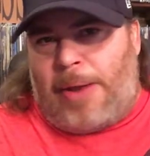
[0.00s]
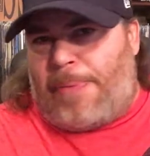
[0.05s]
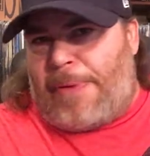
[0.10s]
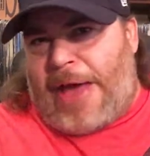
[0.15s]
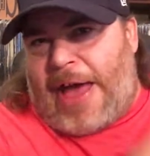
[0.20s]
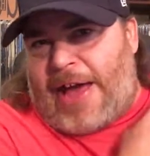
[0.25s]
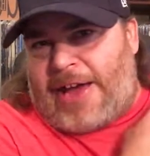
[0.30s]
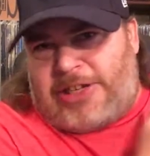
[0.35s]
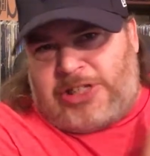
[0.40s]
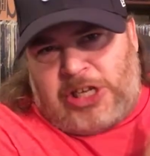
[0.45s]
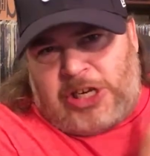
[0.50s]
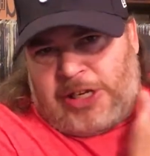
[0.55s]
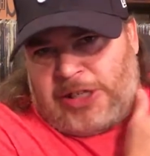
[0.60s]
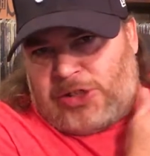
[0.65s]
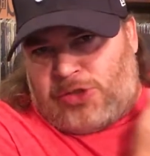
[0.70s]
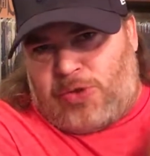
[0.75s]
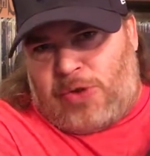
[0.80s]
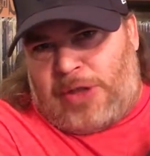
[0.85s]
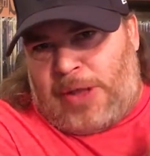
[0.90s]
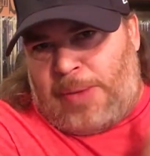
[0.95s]
packaging
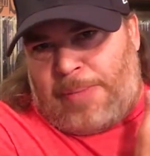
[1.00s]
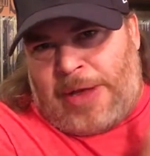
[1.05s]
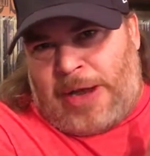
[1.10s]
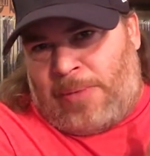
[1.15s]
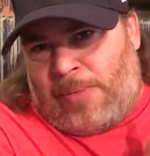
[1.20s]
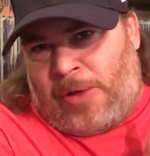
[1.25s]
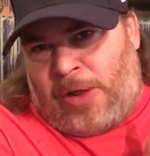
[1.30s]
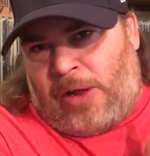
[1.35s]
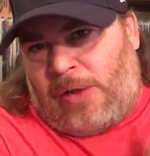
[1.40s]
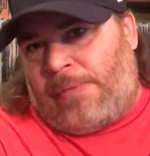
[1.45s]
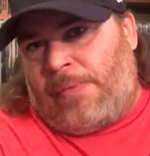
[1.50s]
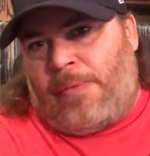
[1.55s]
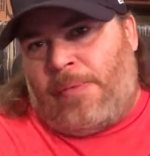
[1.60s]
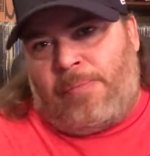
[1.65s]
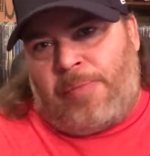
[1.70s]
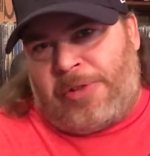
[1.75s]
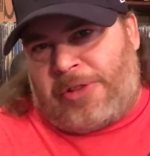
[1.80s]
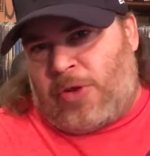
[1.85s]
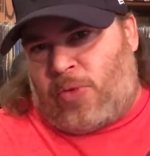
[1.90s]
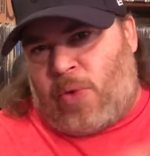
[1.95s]
is really minimal,
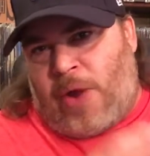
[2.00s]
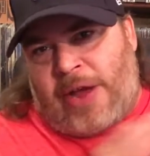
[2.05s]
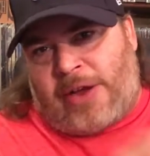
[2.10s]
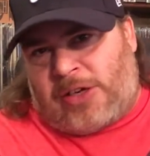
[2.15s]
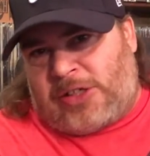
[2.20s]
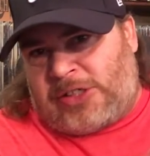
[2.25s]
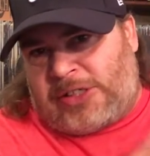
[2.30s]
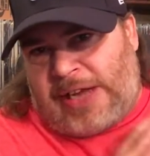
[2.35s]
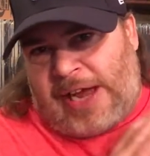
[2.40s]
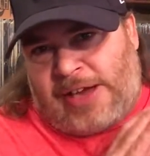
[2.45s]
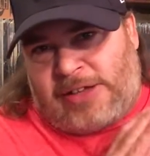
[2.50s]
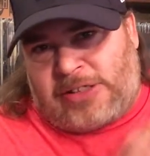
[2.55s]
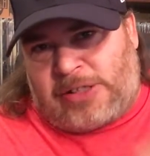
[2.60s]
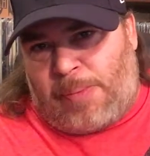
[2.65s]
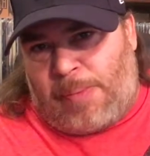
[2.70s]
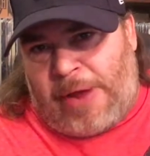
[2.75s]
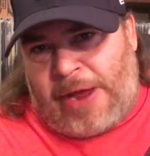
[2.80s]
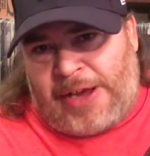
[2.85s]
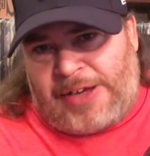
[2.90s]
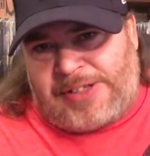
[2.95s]
but the record sounds
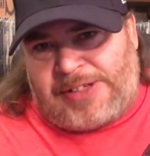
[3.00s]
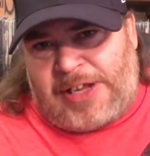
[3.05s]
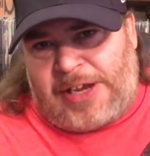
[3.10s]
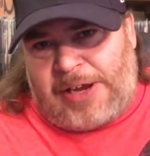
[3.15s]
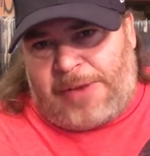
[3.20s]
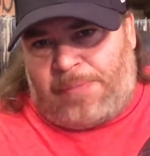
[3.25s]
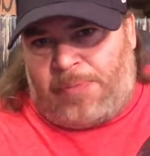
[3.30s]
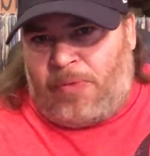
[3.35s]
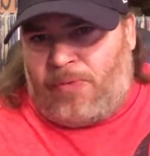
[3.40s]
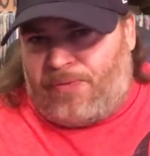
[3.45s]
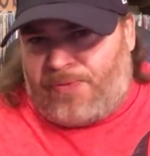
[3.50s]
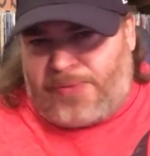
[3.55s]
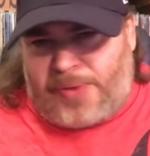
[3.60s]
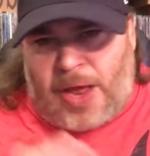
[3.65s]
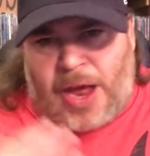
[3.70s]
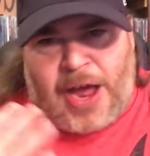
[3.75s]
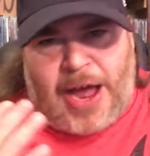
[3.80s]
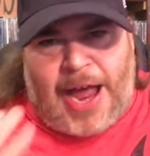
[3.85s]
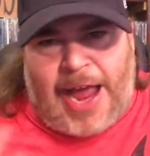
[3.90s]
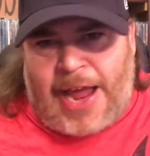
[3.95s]
amazing.
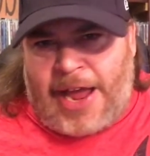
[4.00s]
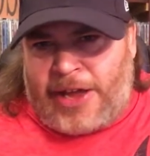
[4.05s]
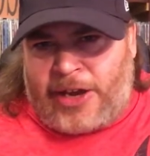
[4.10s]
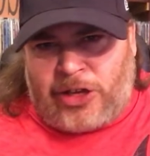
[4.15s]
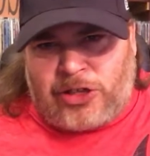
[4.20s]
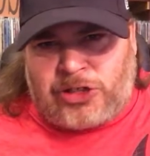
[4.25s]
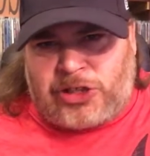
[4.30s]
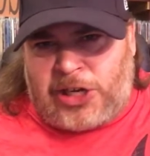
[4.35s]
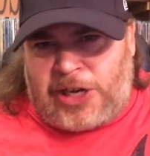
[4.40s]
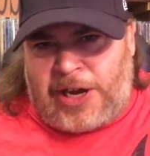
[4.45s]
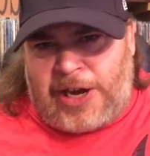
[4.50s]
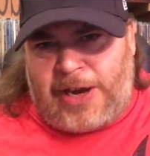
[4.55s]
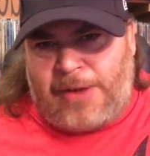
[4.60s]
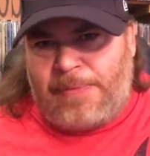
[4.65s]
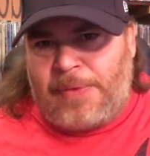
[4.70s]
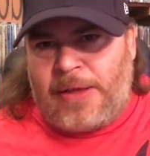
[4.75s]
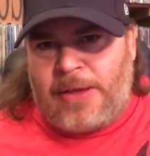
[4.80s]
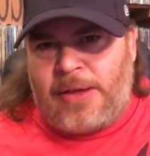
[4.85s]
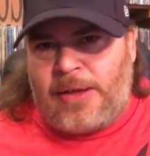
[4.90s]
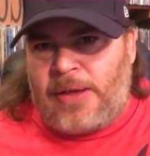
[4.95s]
High energy.
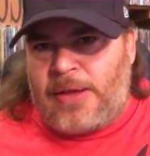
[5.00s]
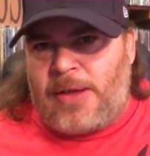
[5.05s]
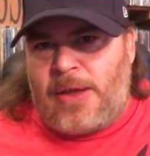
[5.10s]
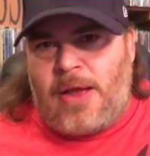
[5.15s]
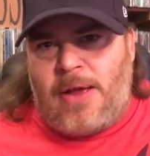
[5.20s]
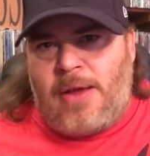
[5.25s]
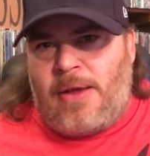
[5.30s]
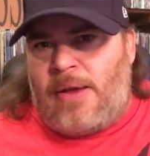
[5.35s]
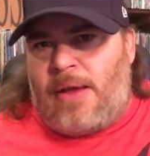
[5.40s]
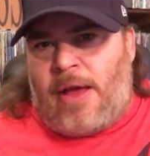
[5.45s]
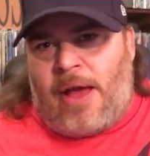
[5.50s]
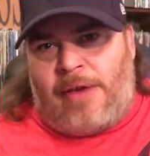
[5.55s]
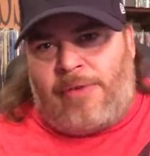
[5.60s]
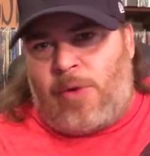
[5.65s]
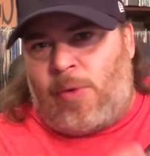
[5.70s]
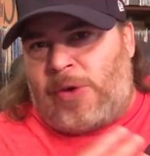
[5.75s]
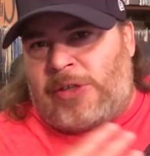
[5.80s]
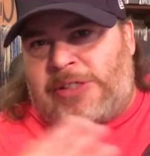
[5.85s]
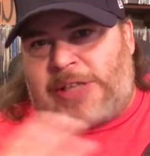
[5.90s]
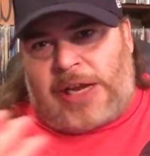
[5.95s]

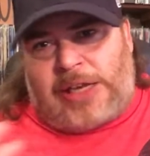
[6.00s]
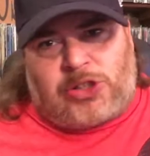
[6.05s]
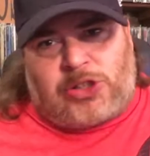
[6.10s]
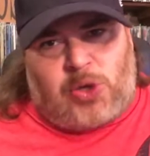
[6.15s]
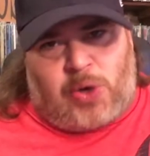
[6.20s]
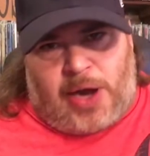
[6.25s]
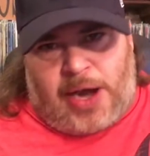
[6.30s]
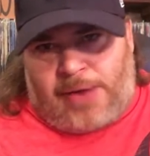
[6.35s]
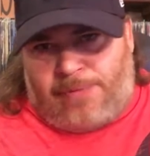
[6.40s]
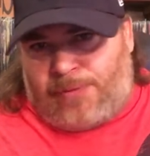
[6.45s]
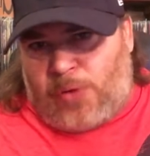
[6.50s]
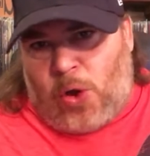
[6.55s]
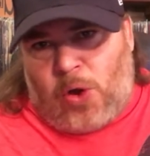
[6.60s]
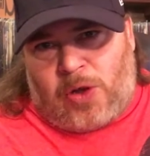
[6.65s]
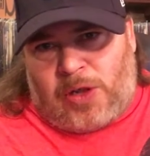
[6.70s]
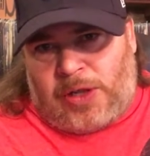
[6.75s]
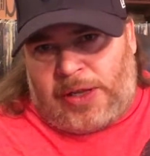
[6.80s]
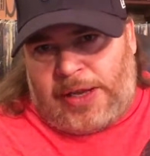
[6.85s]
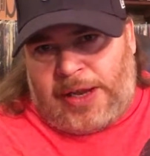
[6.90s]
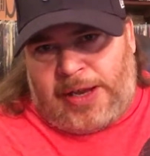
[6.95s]
Everyone sounds great
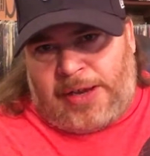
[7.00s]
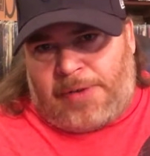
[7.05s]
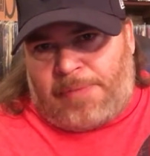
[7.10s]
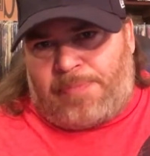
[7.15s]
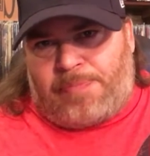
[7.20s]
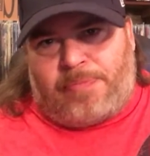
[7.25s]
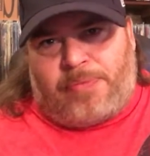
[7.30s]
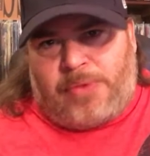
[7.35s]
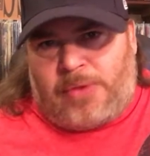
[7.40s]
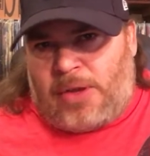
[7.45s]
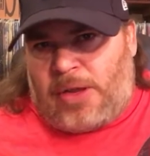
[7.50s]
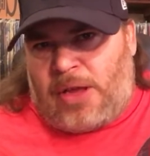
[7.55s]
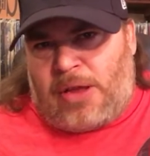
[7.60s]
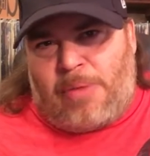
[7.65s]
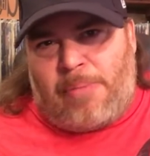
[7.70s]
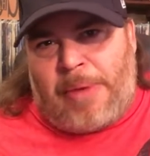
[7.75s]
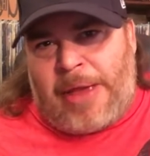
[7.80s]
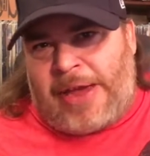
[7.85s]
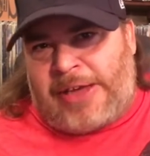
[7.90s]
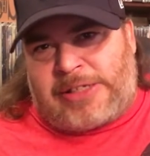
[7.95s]
vocally.
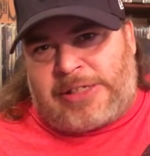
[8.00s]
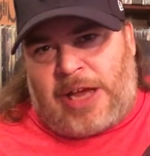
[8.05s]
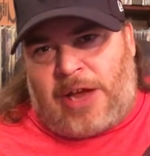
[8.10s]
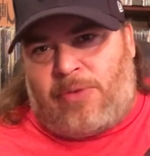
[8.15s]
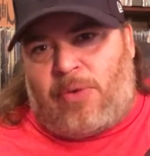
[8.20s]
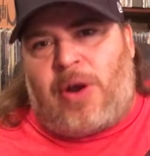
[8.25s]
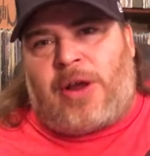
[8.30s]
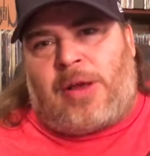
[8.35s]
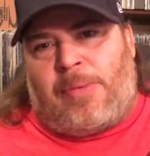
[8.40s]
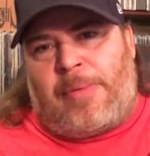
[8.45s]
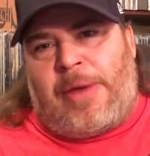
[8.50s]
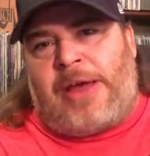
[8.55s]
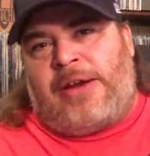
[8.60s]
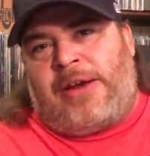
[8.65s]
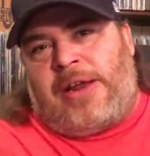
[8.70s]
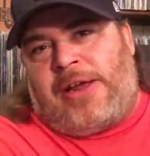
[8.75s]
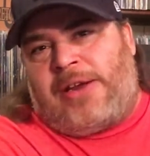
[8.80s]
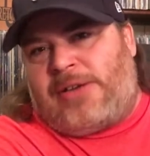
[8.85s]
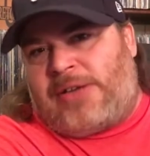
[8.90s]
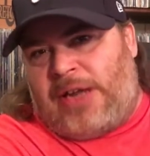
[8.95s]
Amazing. I'd recommend
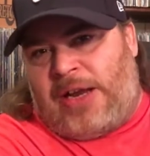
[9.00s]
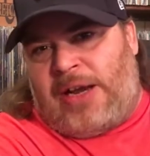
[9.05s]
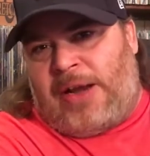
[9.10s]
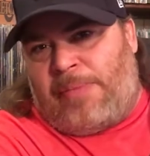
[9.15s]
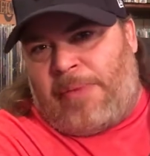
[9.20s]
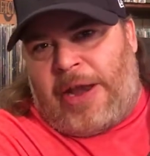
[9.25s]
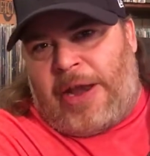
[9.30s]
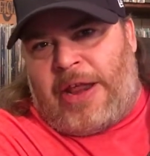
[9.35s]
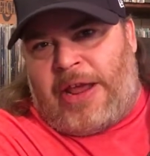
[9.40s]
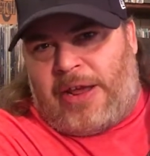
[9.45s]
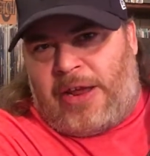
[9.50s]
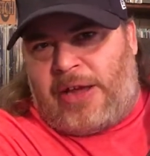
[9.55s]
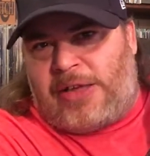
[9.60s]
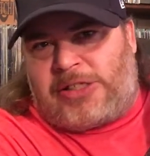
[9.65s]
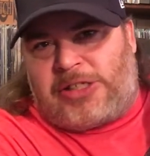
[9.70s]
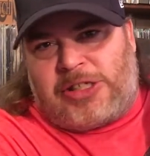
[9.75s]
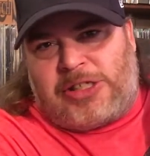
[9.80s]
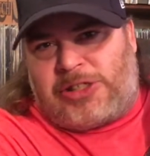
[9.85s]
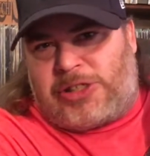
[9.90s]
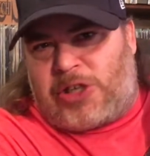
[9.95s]
it to anybody. It's
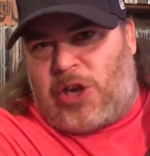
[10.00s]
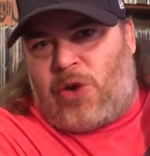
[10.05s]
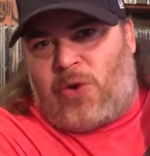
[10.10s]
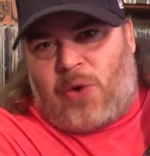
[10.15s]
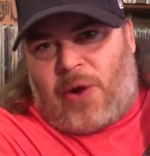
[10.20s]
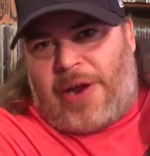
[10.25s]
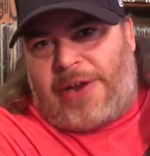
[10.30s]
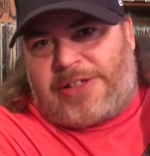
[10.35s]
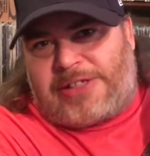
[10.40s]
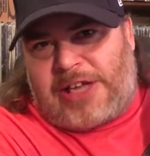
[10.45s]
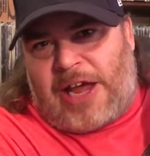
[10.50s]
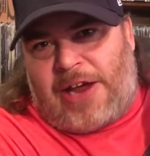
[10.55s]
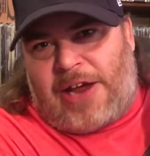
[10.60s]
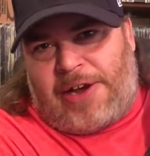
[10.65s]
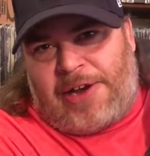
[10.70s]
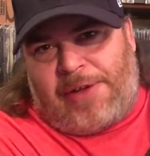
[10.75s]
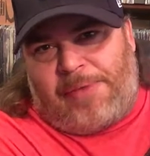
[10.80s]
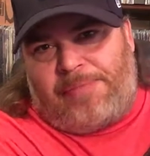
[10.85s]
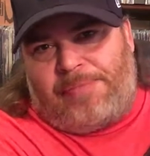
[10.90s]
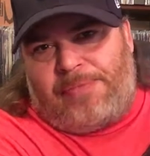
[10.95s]
just so great
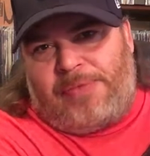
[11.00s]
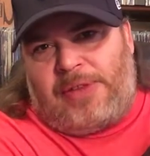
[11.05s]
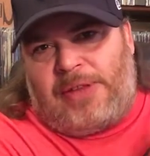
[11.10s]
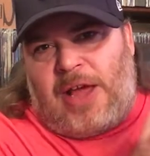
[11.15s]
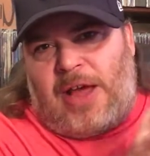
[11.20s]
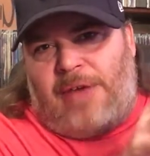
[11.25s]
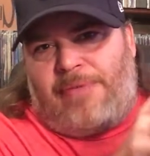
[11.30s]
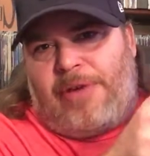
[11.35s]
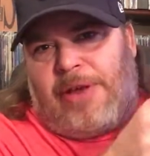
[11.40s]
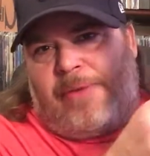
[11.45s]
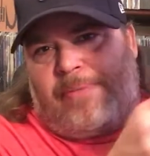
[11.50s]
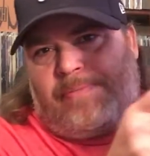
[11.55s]
sounding. Love it.